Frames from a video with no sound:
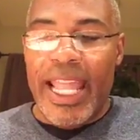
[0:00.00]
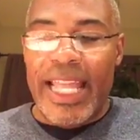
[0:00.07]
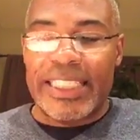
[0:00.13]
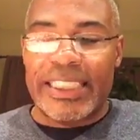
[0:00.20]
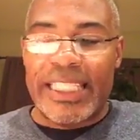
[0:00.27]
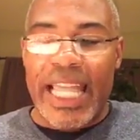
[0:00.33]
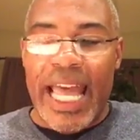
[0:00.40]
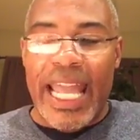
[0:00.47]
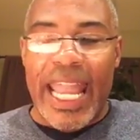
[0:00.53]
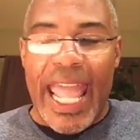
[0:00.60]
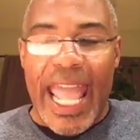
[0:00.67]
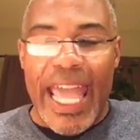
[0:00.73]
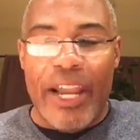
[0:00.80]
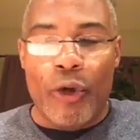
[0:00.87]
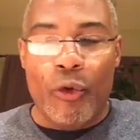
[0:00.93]
has not
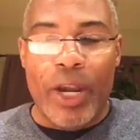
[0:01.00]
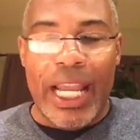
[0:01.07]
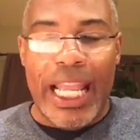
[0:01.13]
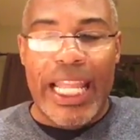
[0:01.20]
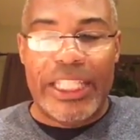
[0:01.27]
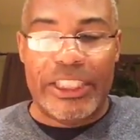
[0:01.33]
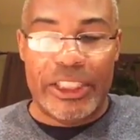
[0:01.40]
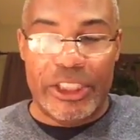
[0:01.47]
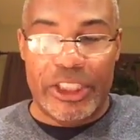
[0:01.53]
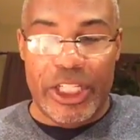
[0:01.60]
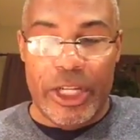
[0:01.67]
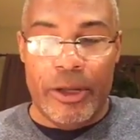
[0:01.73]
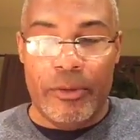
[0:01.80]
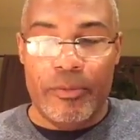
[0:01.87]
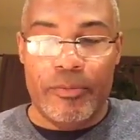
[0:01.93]
had a
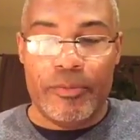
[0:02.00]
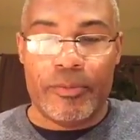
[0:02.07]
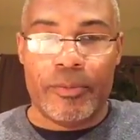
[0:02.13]
relationship,